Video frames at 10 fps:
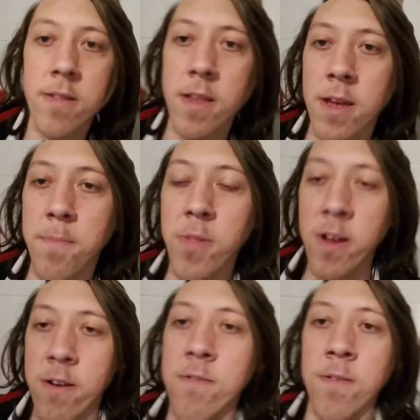Like
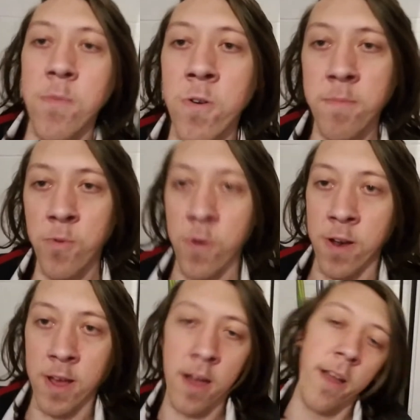blockers are more important
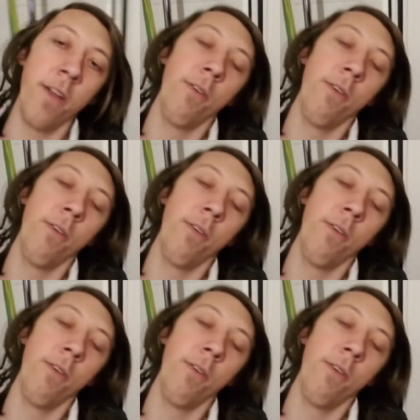at higher